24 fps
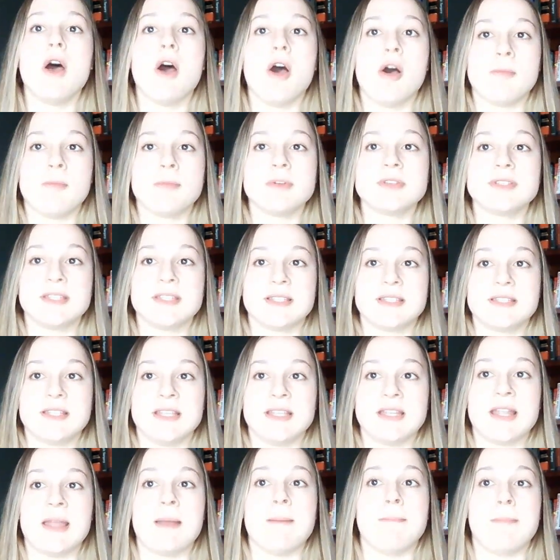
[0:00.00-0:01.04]

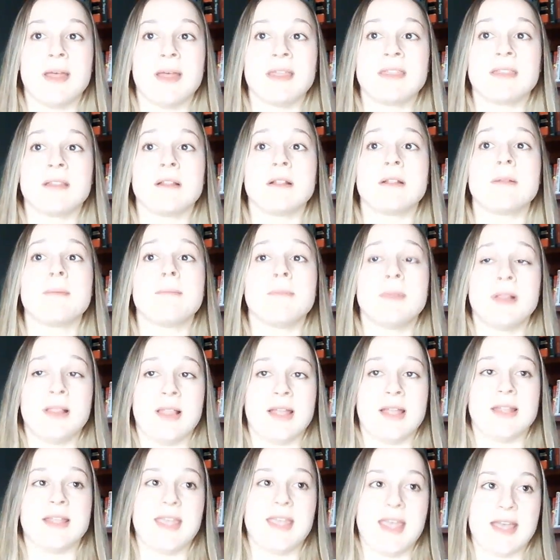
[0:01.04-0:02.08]
homocysteine and
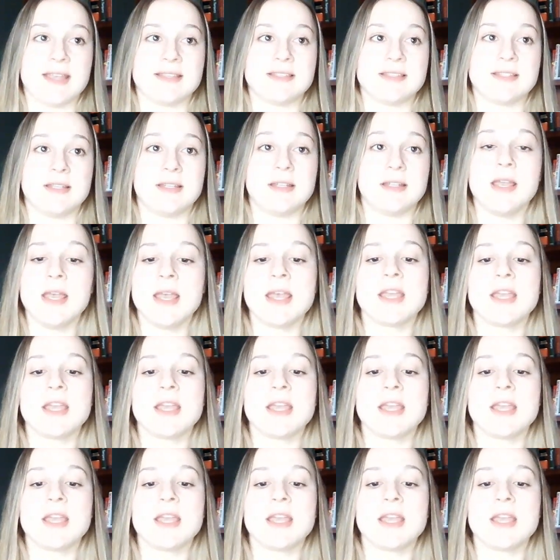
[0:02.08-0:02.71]
methylmalonic acid